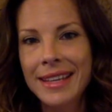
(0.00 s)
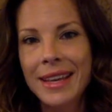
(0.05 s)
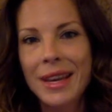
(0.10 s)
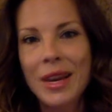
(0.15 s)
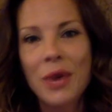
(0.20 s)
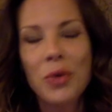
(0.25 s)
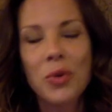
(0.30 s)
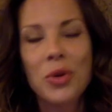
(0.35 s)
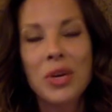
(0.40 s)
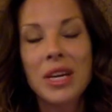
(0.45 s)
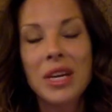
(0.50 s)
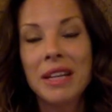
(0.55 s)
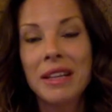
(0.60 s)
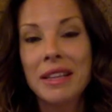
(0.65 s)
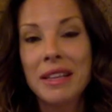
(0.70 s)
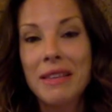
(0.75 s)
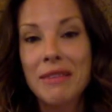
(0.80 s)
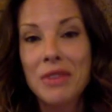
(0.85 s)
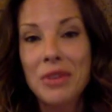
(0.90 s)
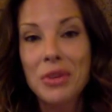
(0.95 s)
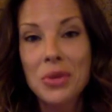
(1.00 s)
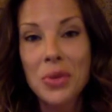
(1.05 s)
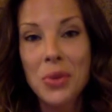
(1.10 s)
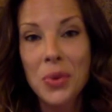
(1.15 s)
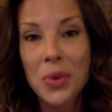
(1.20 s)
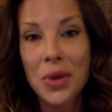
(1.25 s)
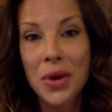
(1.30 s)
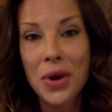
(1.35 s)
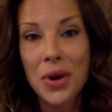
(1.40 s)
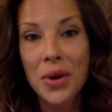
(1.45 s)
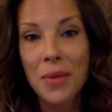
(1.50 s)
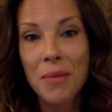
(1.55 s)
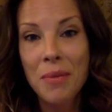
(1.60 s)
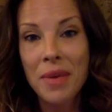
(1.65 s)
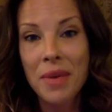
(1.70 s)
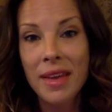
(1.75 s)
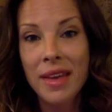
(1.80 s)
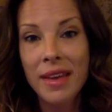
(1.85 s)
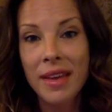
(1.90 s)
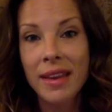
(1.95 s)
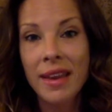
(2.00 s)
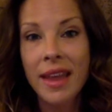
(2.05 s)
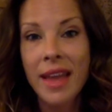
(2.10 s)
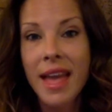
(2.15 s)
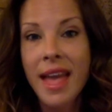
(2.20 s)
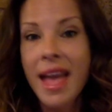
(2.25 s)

We're going to leave your door open,